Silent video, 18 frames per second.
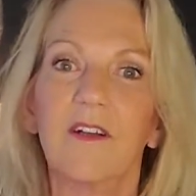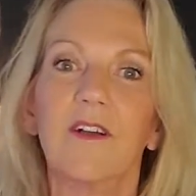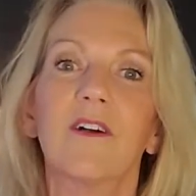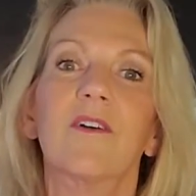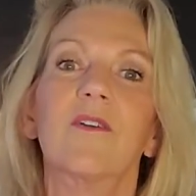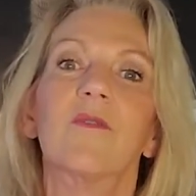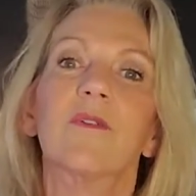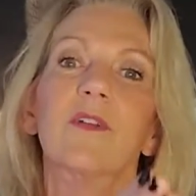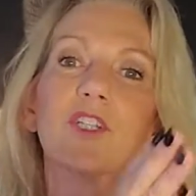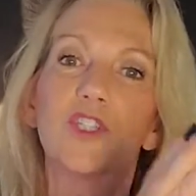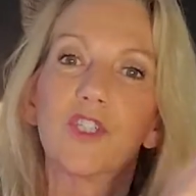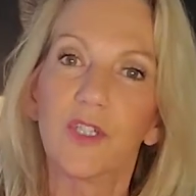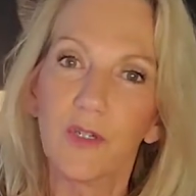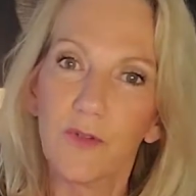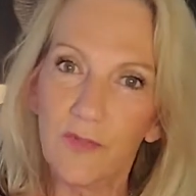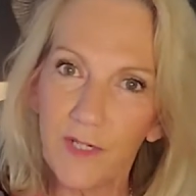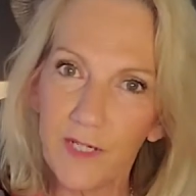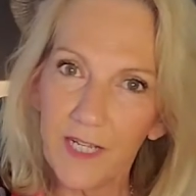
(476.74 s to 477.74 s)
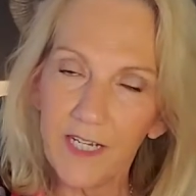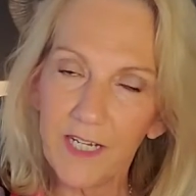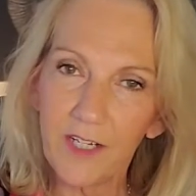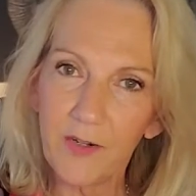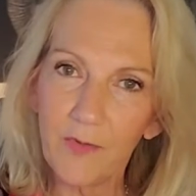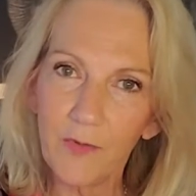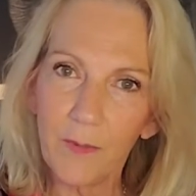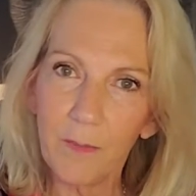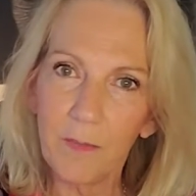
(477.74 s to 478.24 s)
rejuvenate and
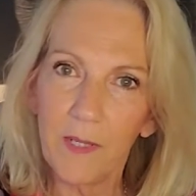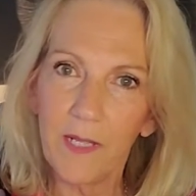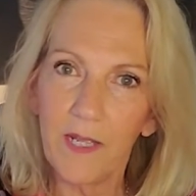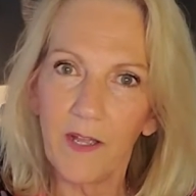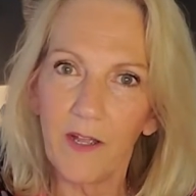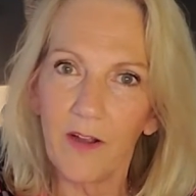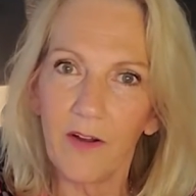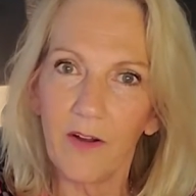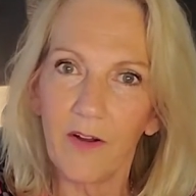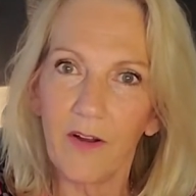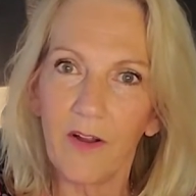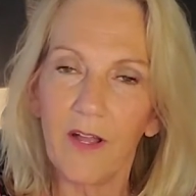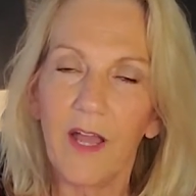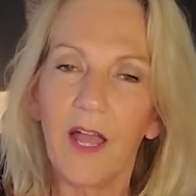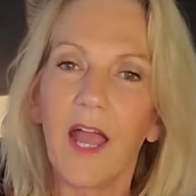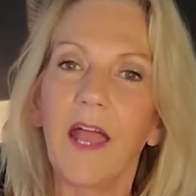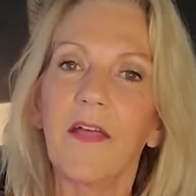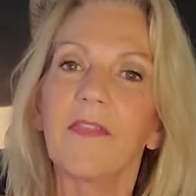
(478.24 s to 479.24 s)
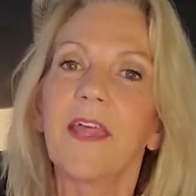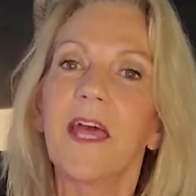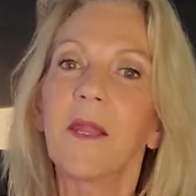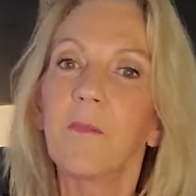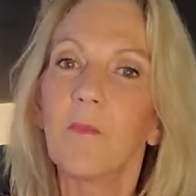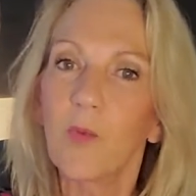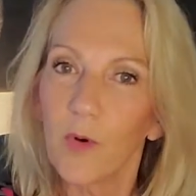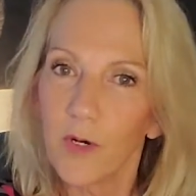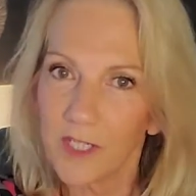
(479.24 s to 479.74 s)
repair, and
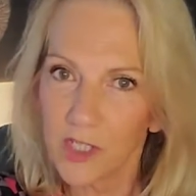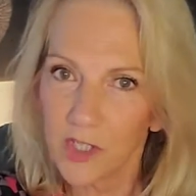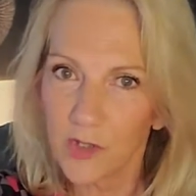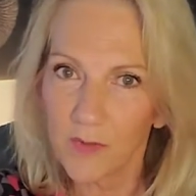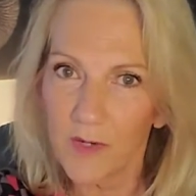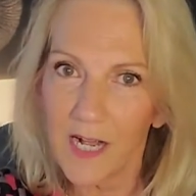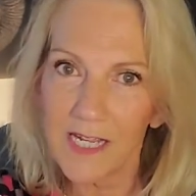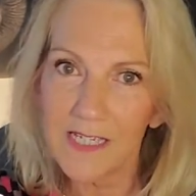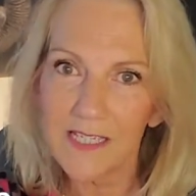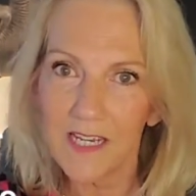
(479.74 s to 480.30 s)
then moisturize and